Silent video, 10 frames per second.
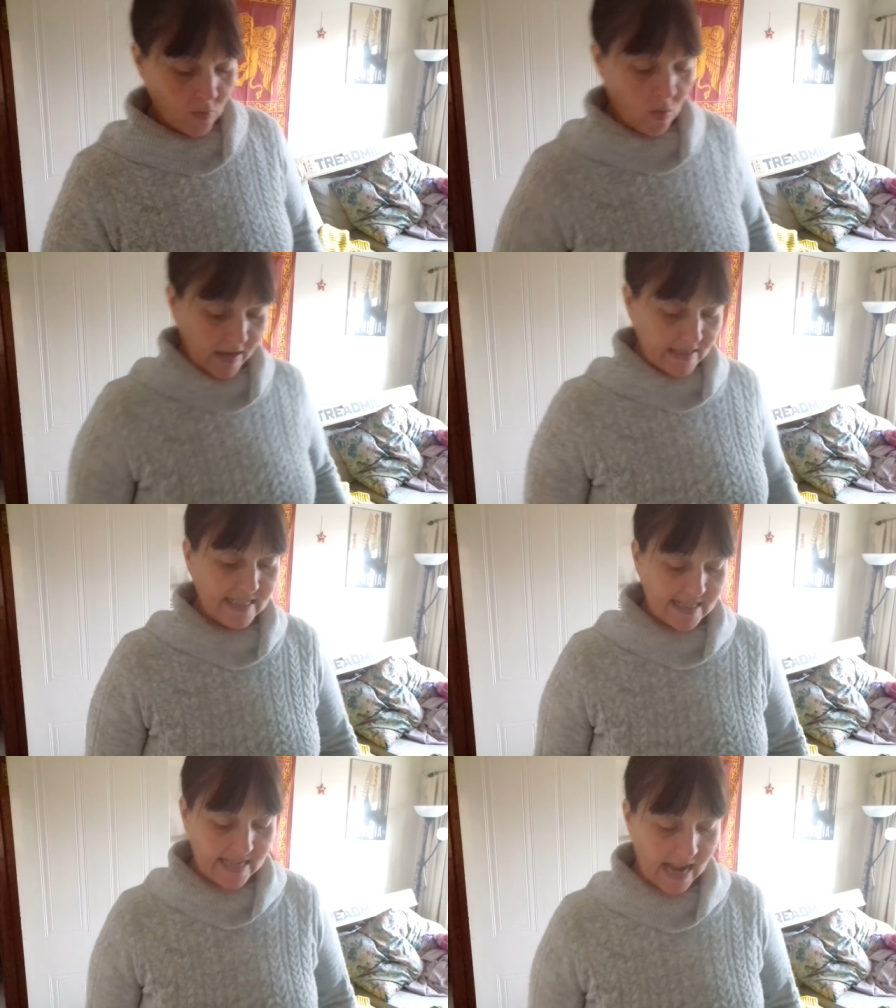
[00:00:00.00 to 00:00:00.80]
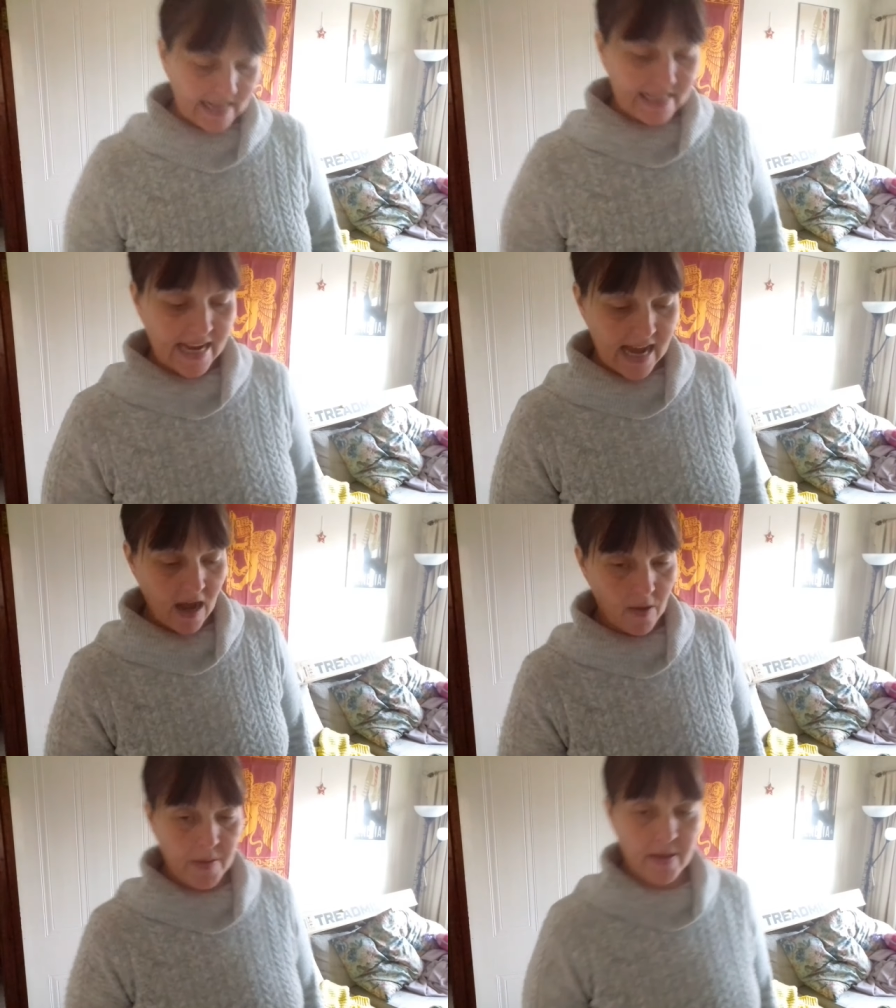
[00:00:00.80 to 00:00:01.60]
whilst standing
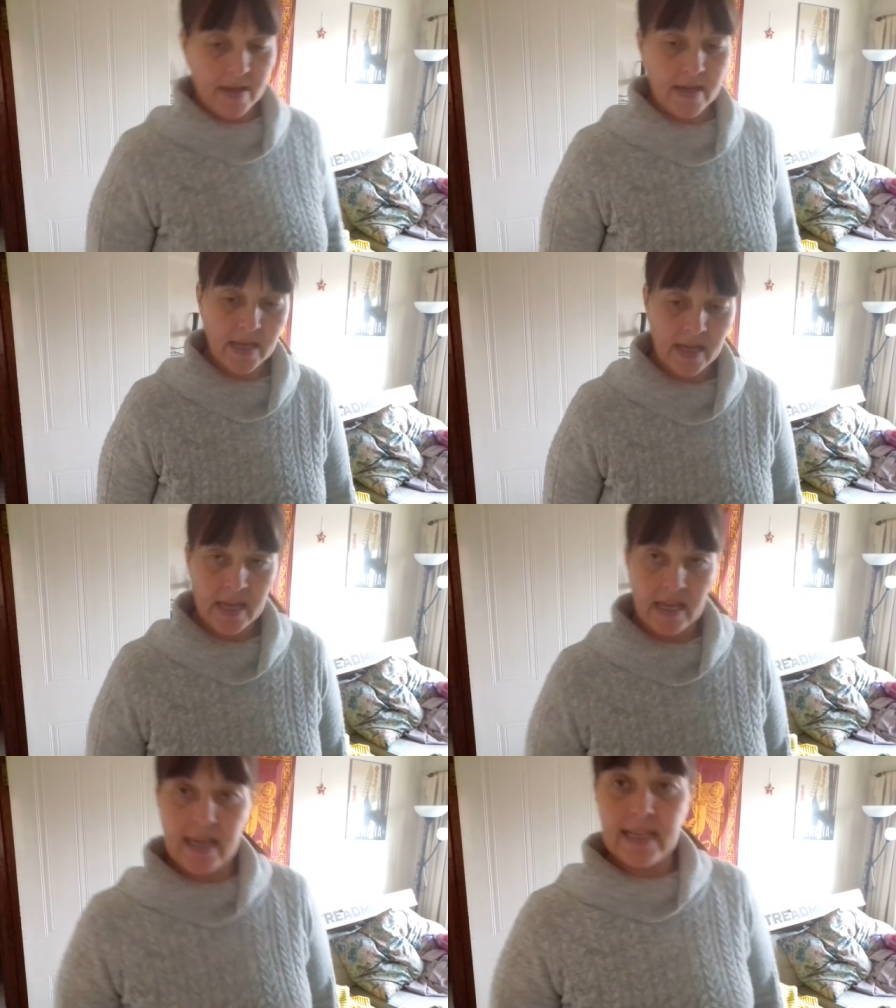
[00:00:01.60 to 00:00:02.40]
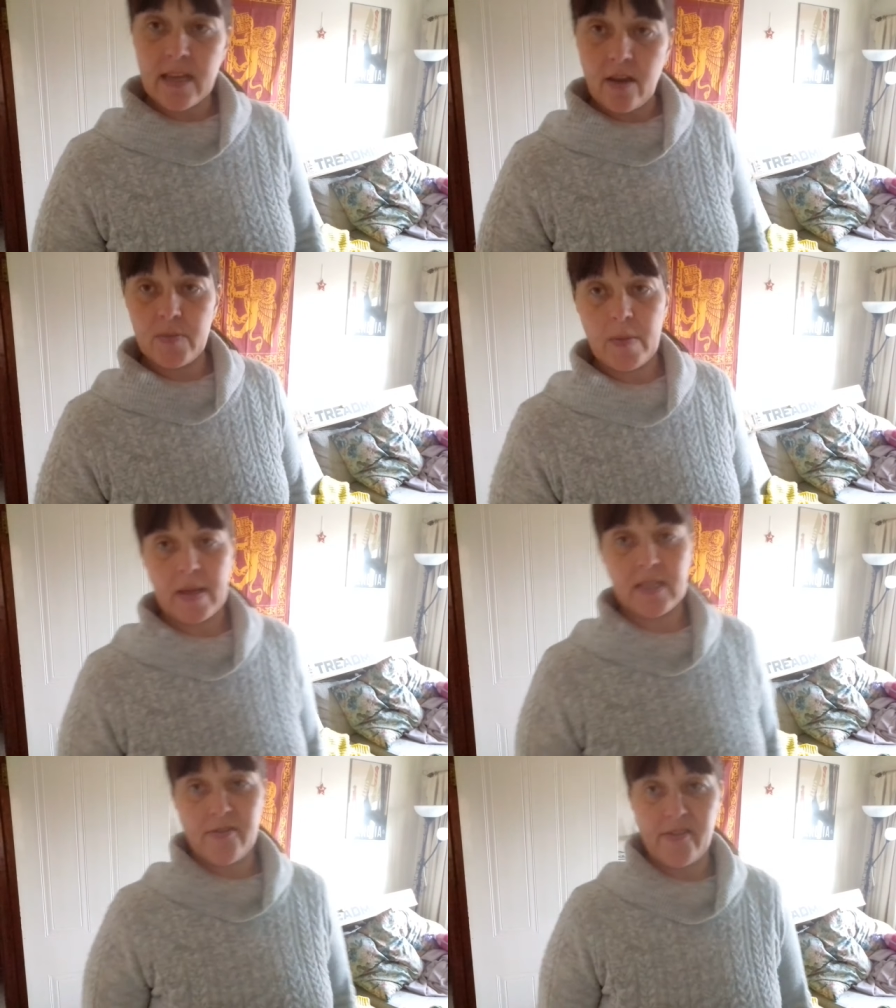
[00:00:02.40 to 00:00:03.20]
up, is going to be
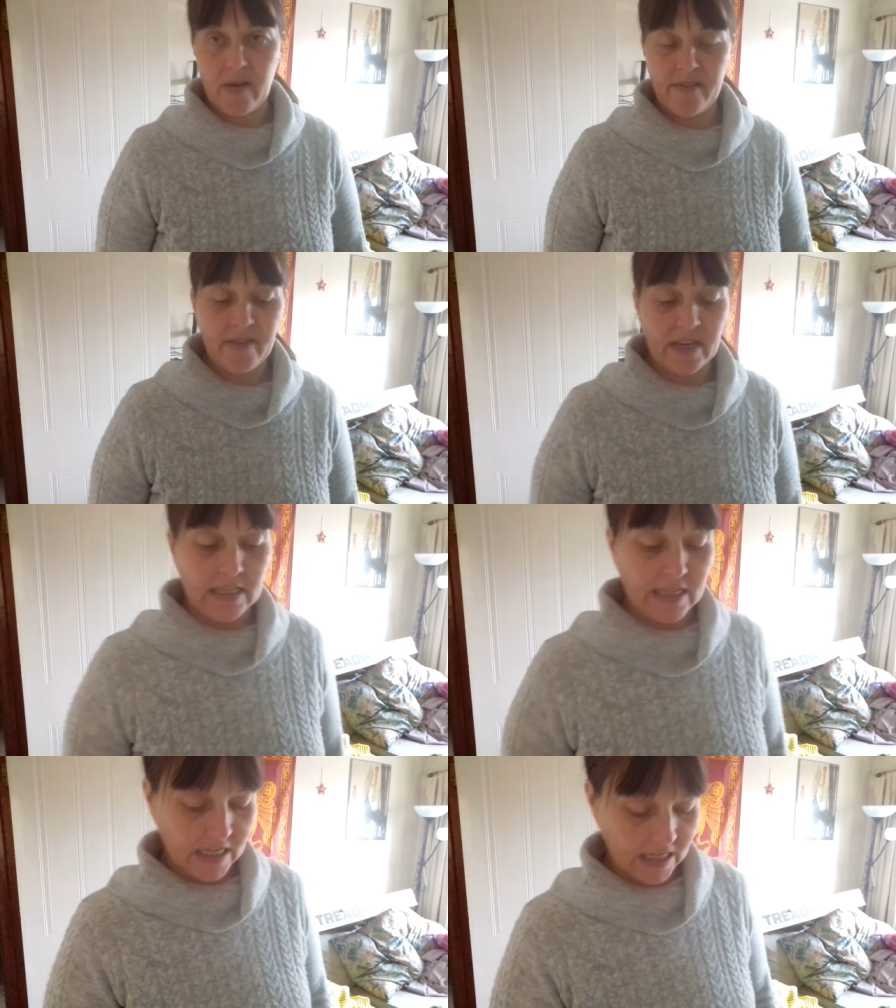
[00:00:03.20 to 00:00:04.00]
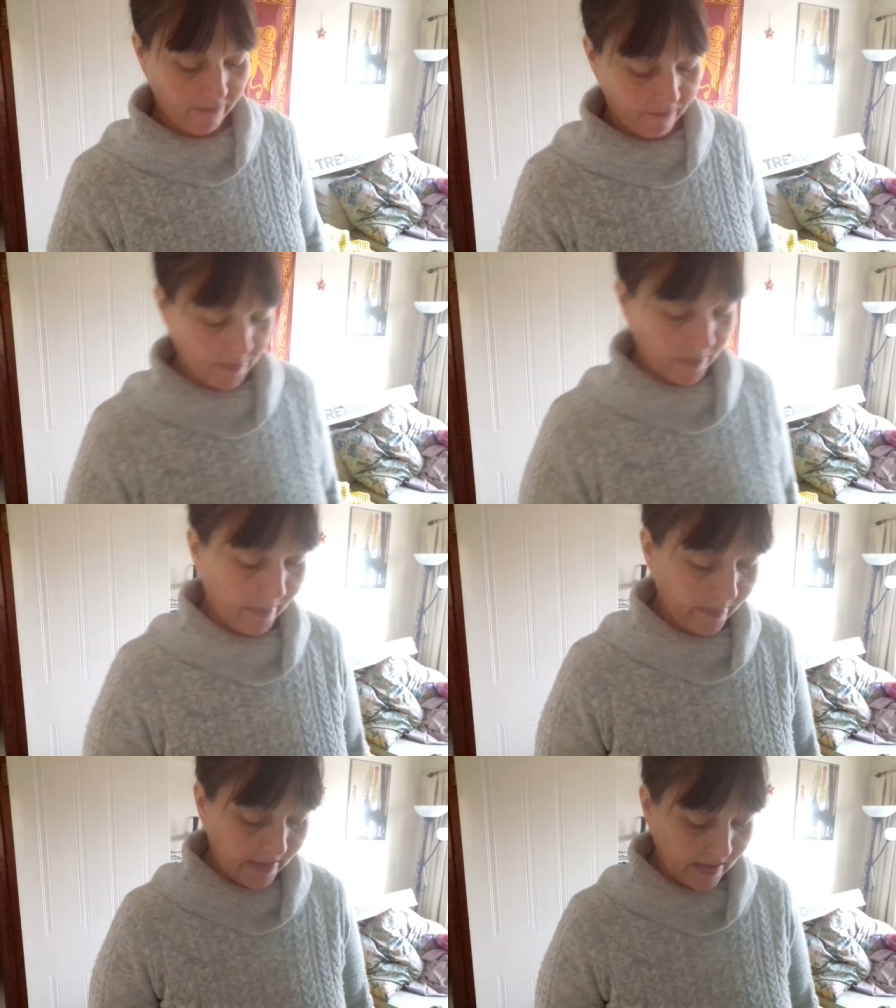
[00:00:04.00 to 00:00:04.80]
better for my feet.
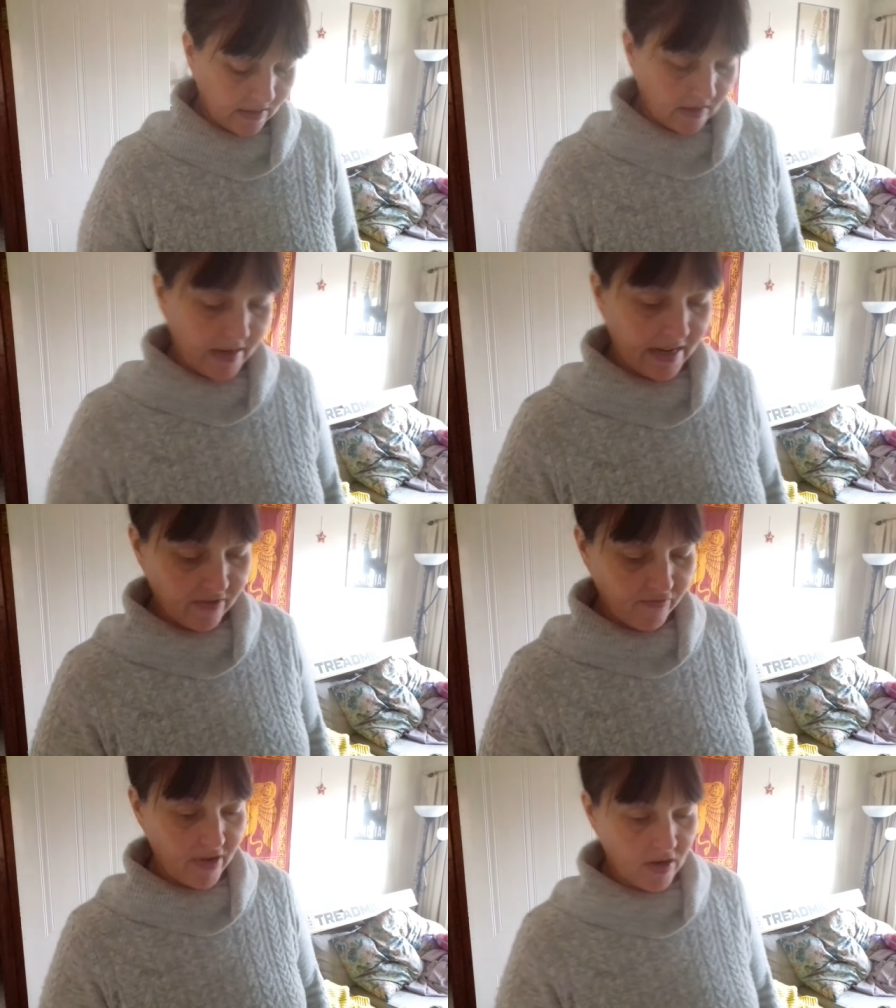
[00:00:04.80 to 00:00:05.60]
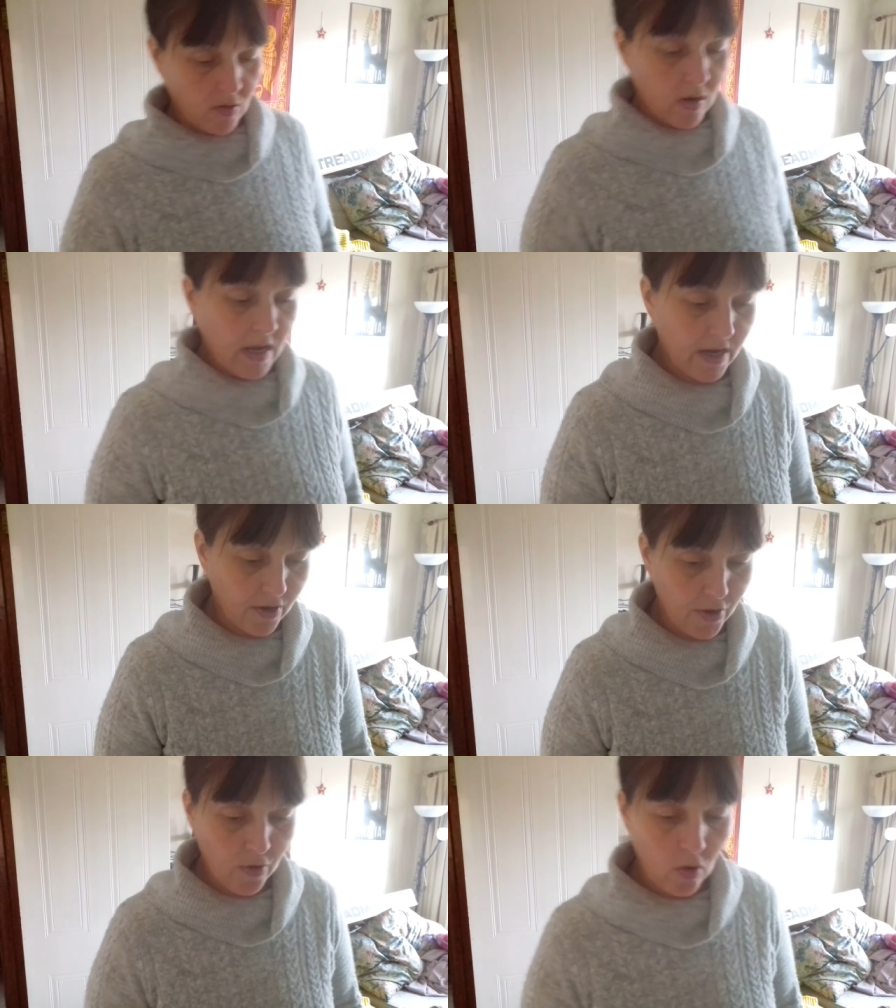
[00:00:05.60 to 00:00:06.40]
I'm getting a real
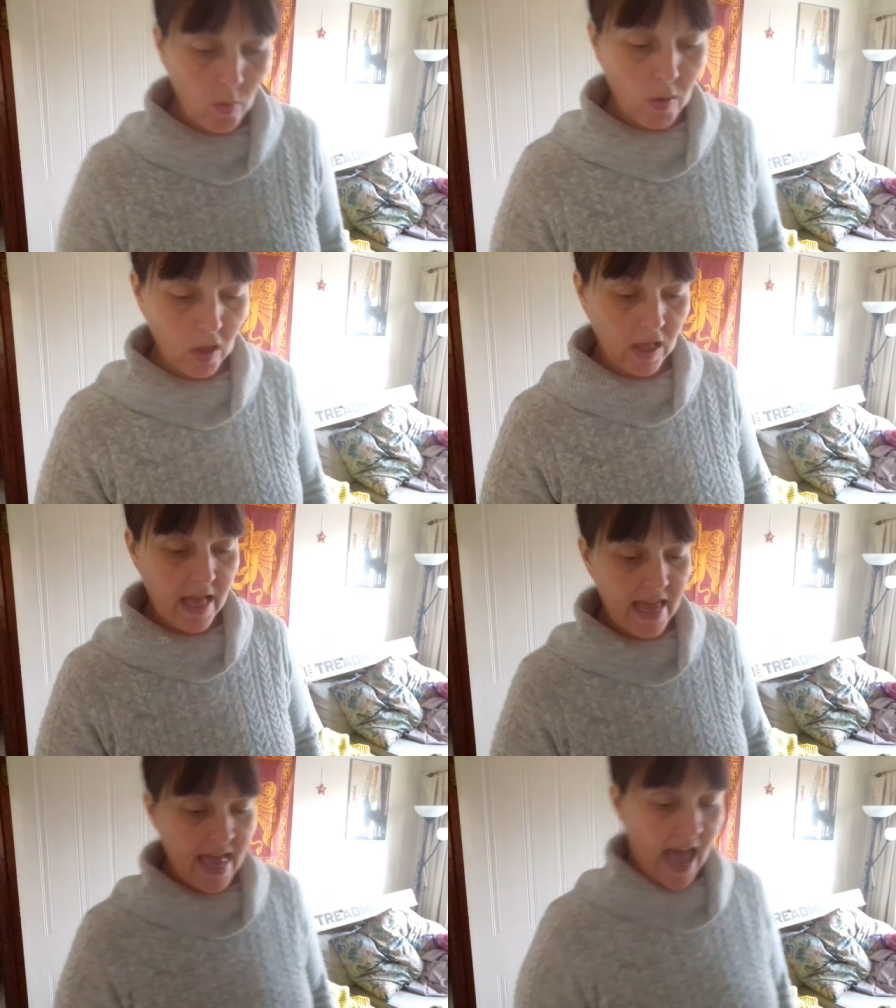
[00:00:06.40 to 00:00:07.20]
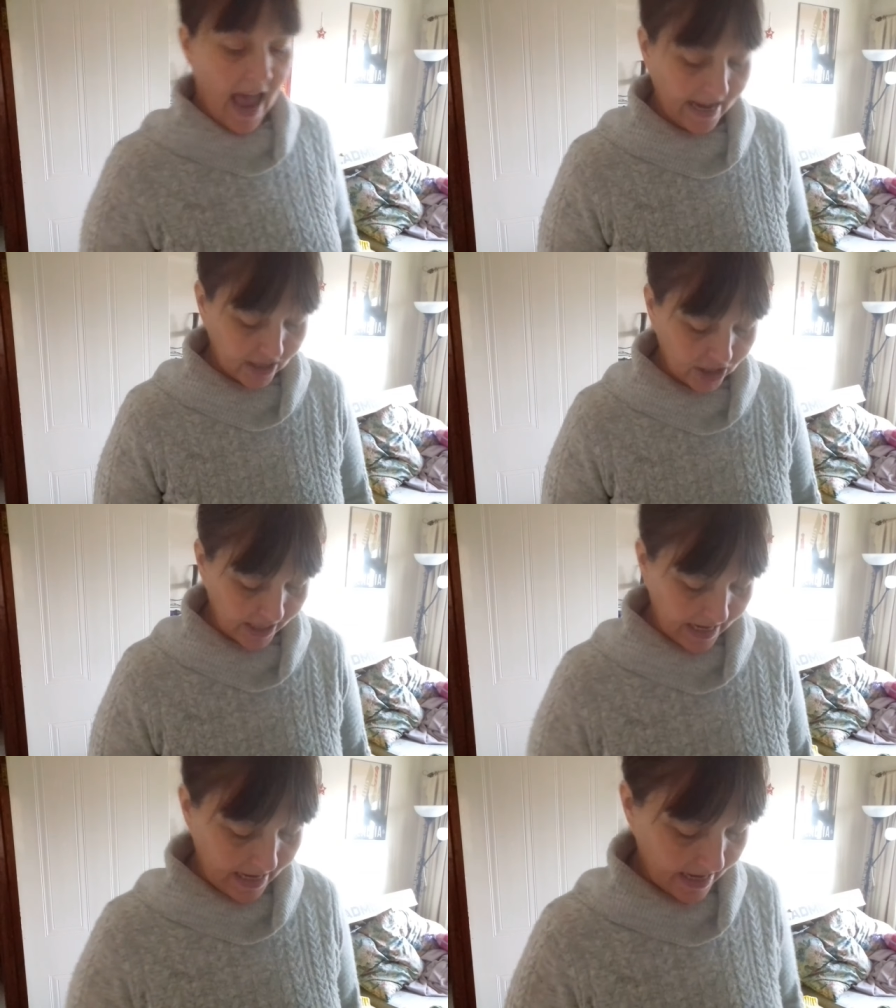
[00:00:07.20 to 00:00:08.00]
normal
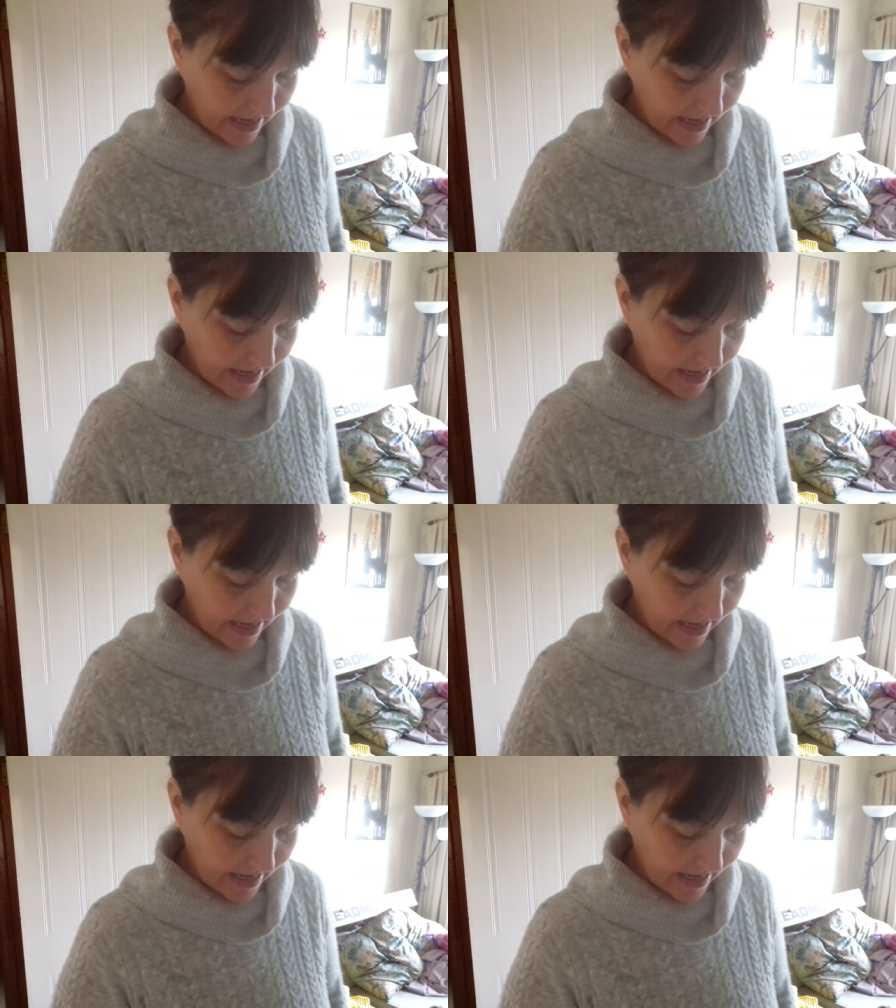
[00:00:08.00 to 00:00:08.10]
action in.